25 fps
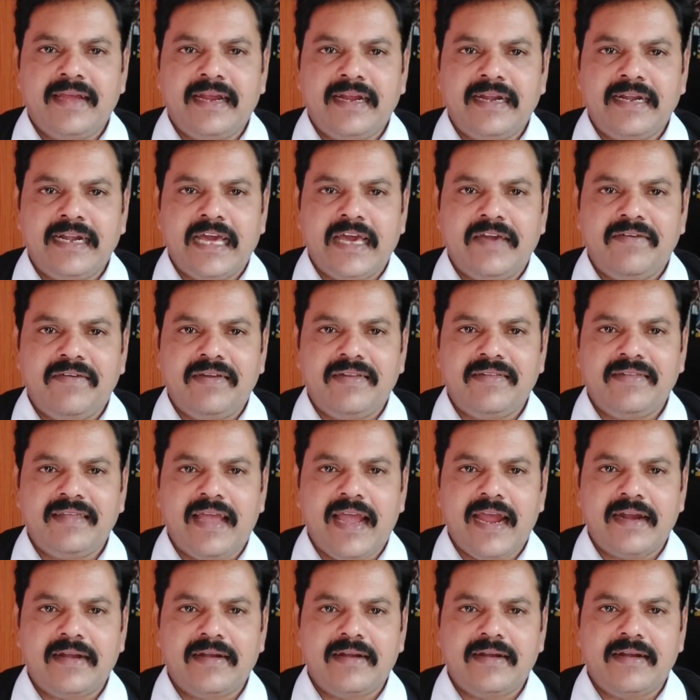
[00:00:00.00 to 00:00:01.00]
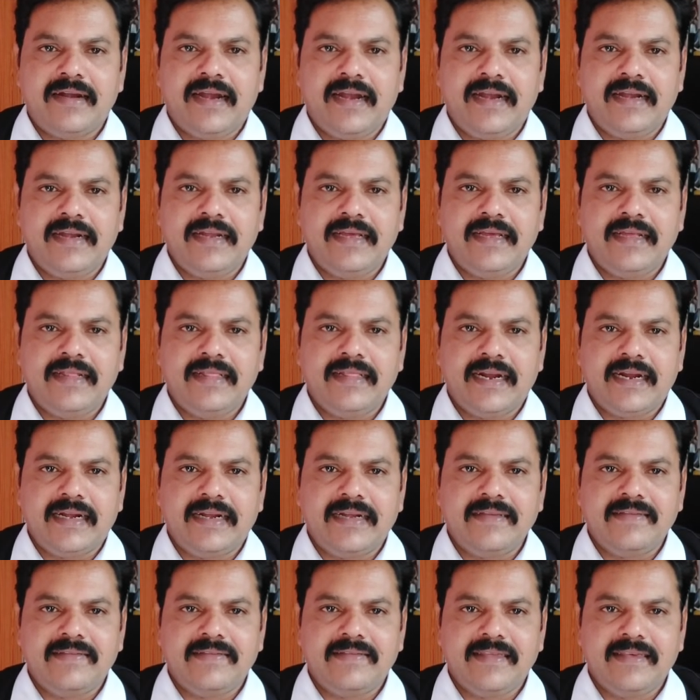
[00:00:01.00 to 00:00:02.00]
and Divorce Act
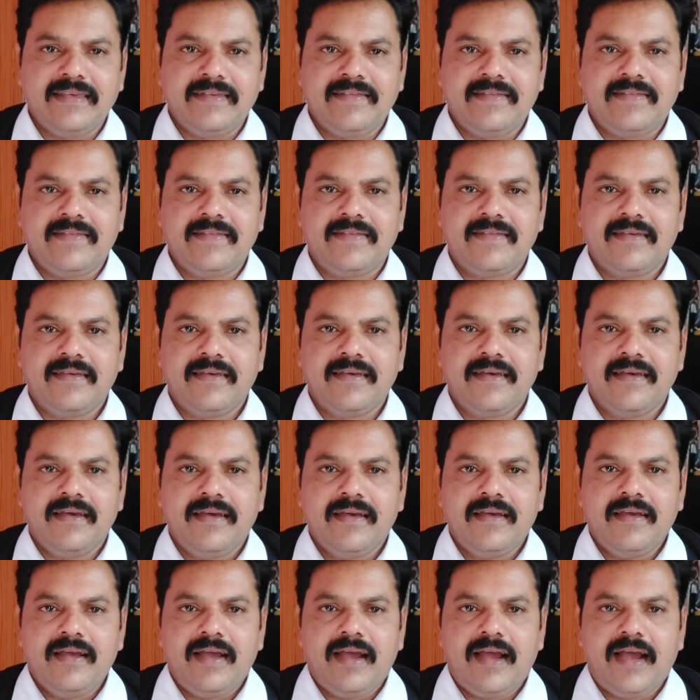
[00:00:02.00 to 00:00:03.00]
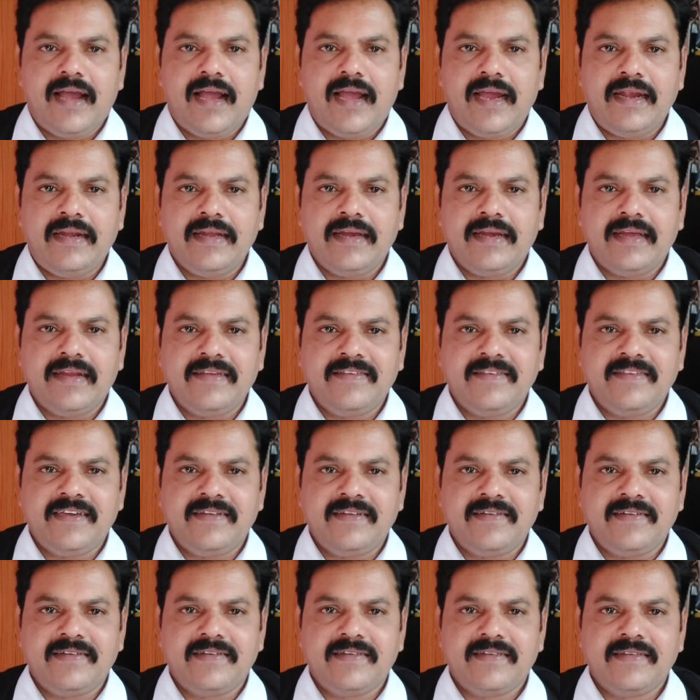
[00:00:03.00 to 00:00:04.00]
1936 and
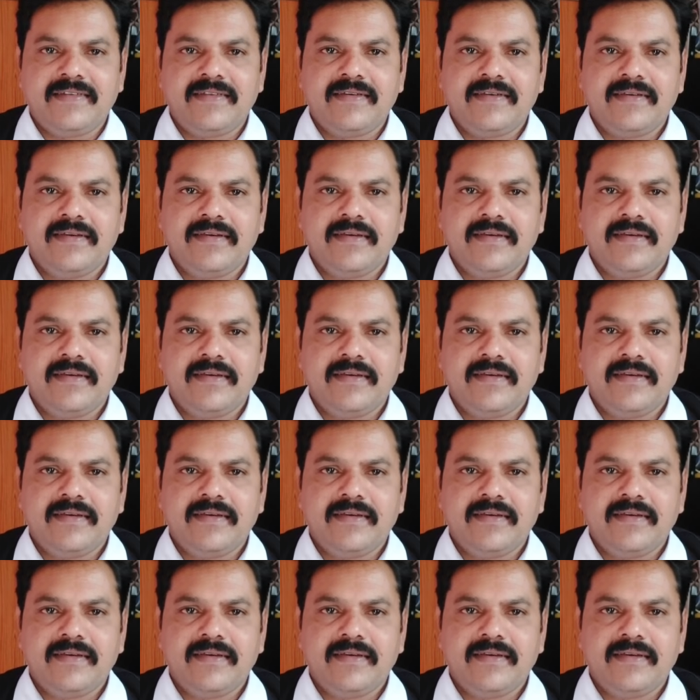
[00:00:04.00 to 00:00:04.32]
Christians